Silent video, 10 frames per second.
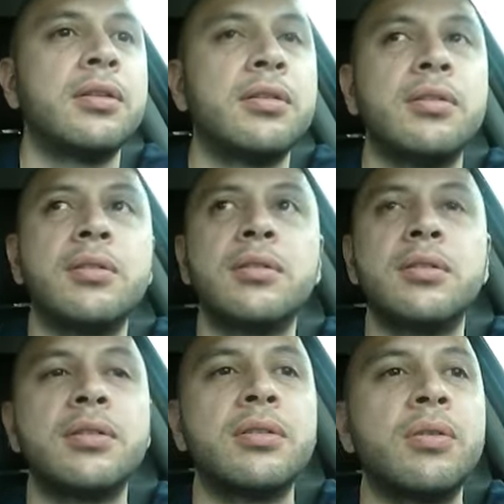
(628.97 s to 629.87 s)
There's
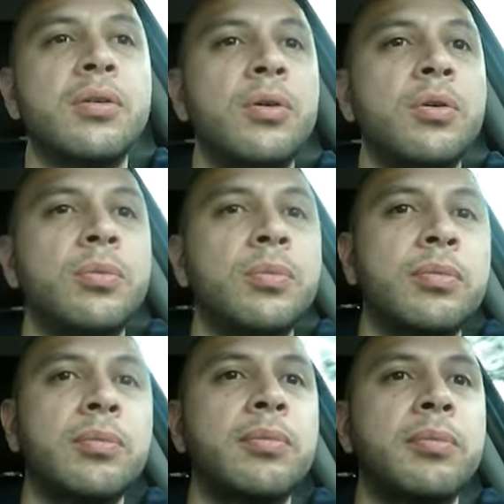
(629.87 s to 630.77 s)
just no hope
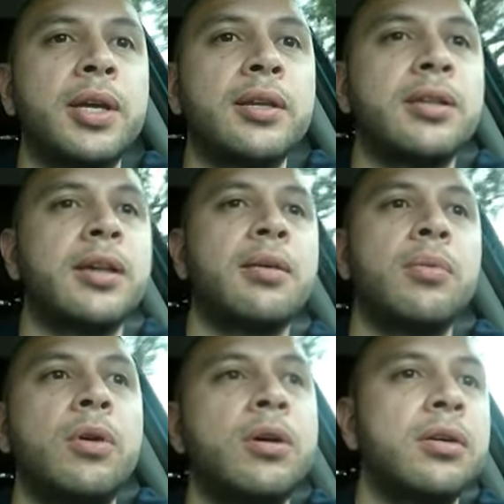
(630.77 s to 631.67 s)
past that
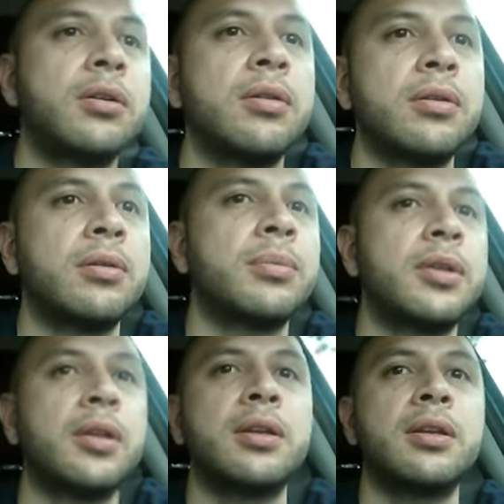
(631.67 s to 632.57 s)
wall, you know what I'm
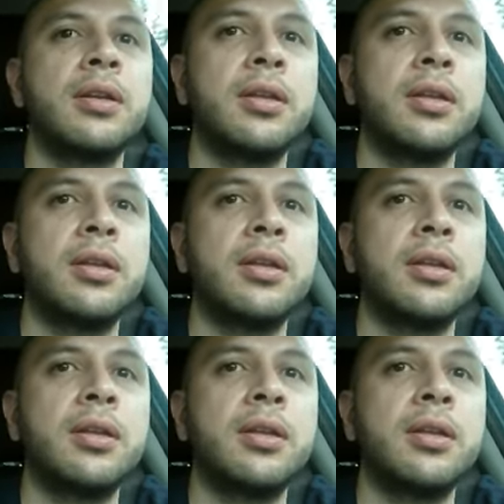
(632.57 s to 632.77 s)
saying?